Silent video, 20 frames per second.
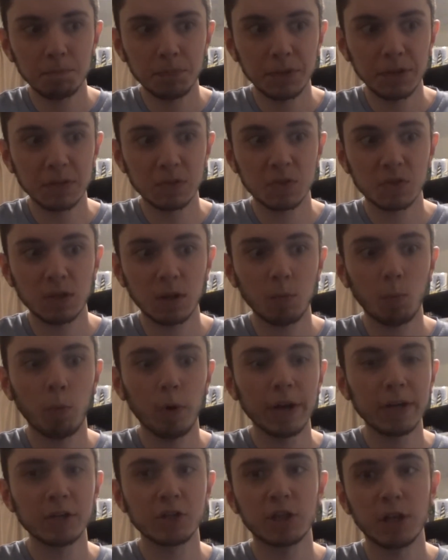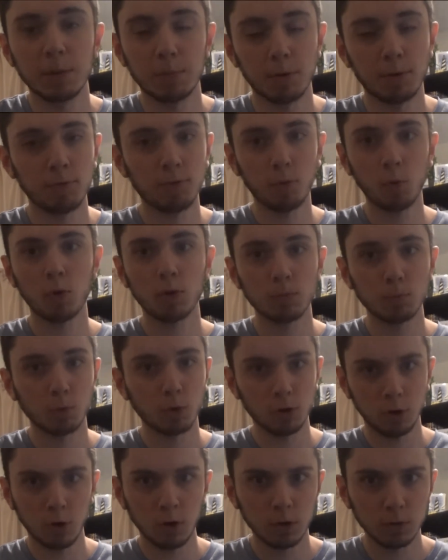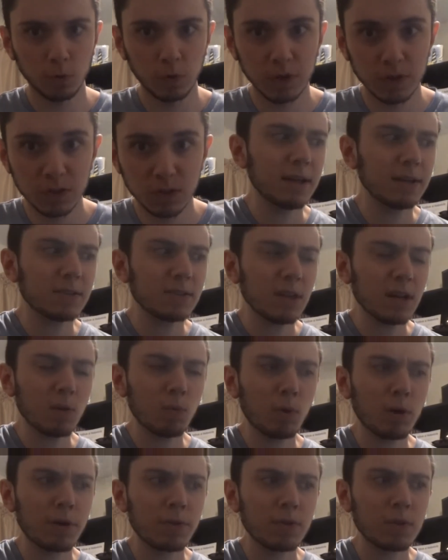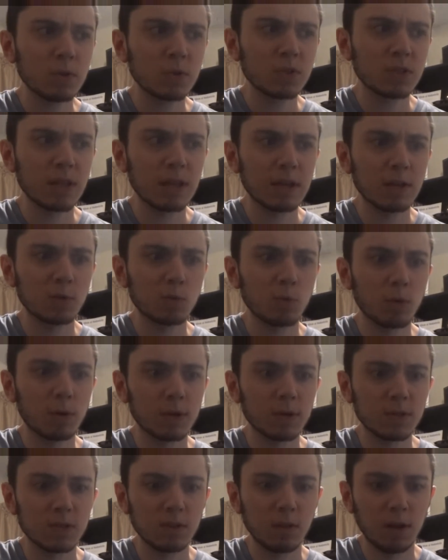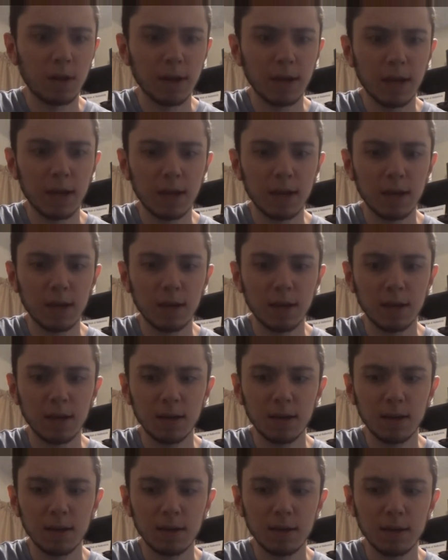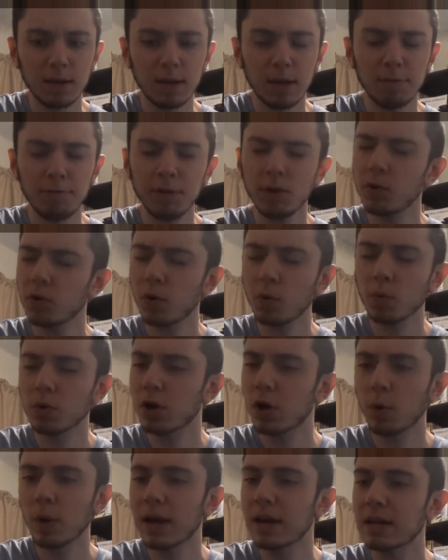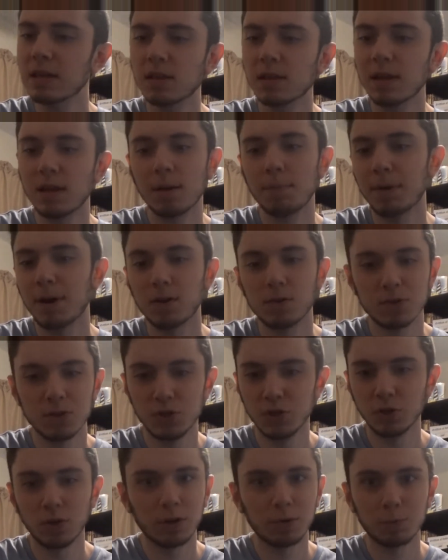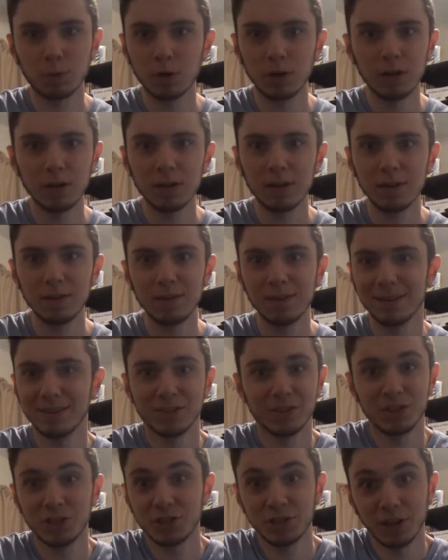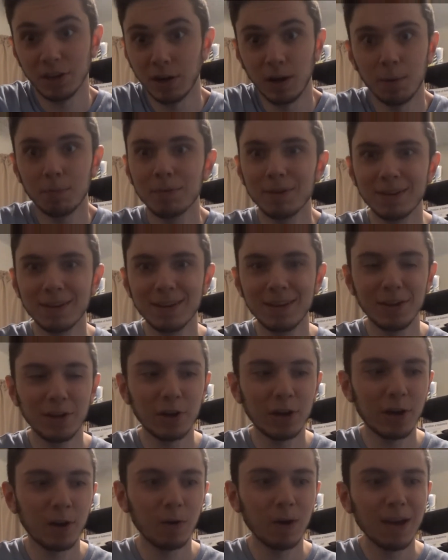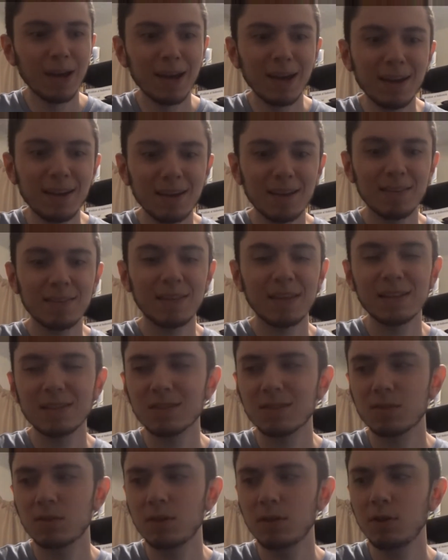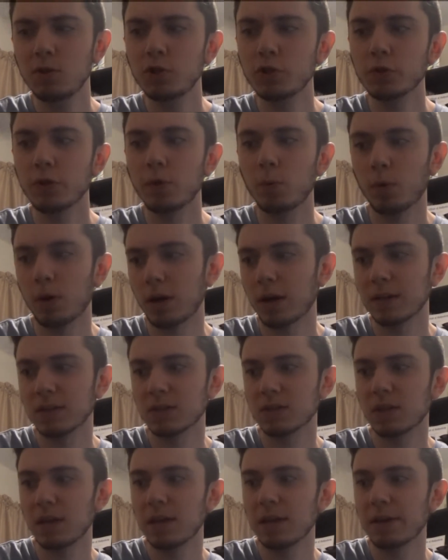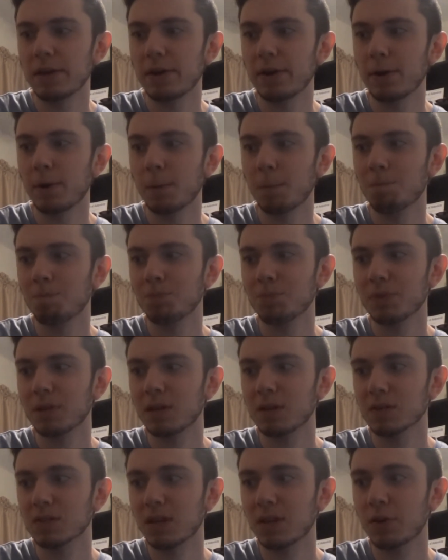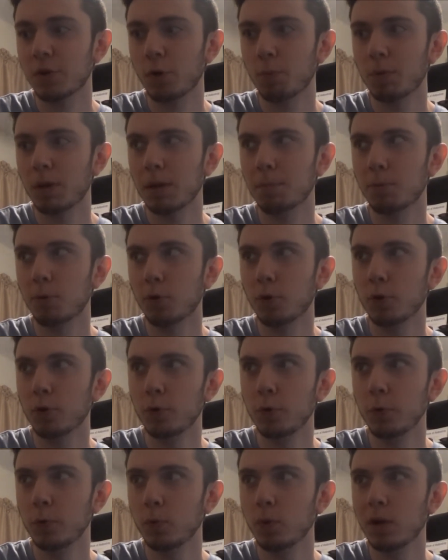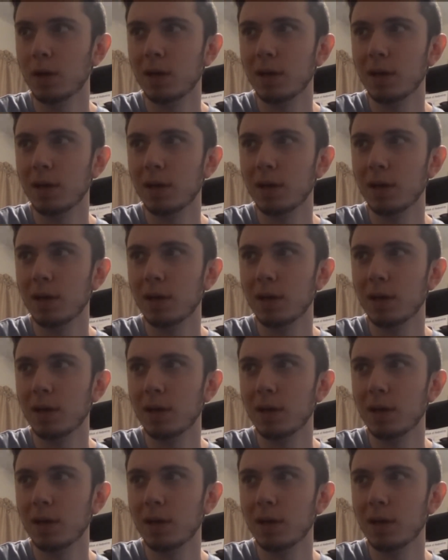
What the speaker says: in some way, shape, or form, regardless. It's like one of those things where it's like, if you don't know anything about the genre, then shut up, you know? That's usually what I say, you know? Because I know people who,